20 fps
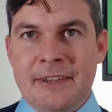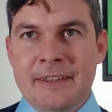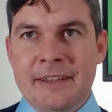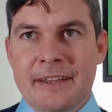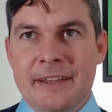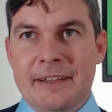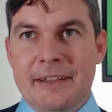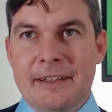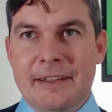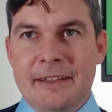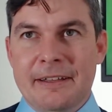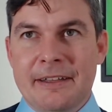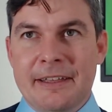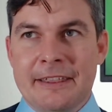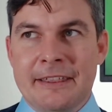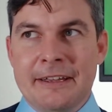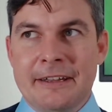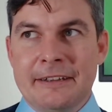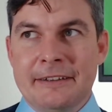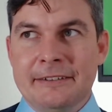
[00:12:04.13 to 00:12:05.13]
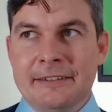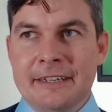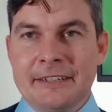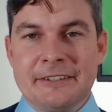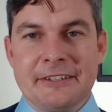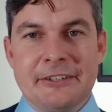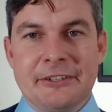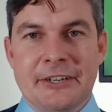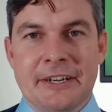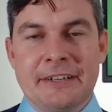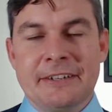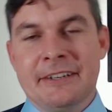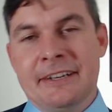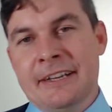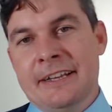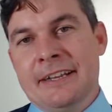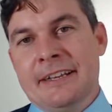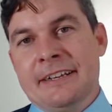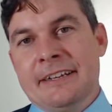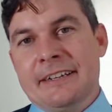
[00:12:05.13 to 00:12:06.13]
I think last to check.
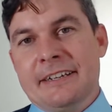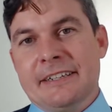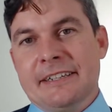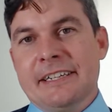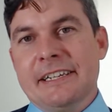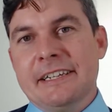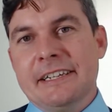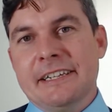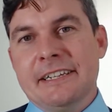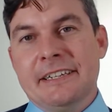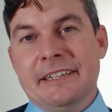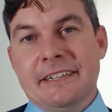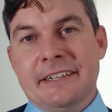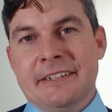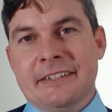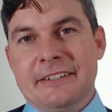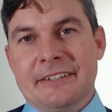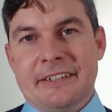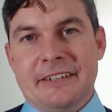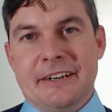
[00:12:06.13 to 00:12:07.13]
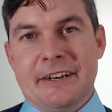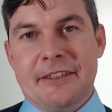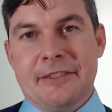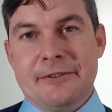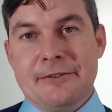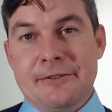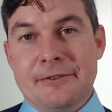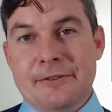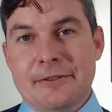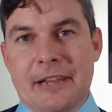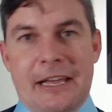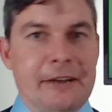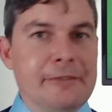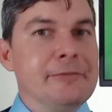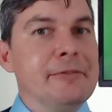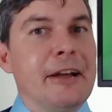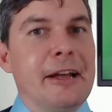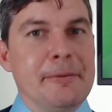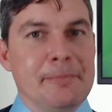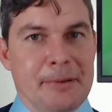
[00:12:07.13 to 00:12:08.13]
Calendly is another like
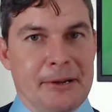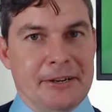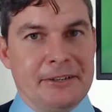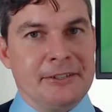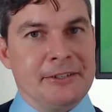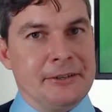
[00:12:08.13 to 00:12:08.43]
$5.